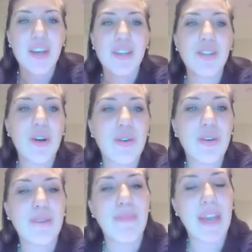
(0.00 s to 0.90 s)

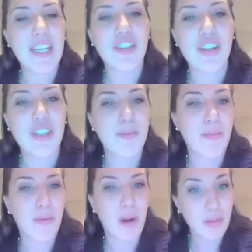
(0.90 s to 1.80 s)
So many charged
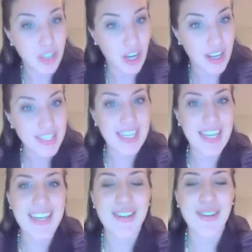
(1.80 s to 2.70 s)
protons
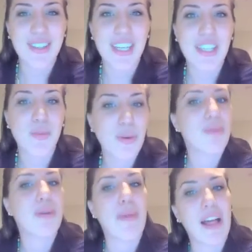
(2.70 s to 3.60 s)
in a nucleus will
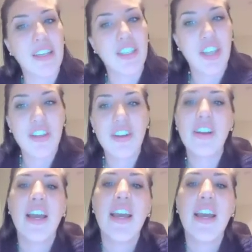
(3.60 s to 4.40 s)
repel each other,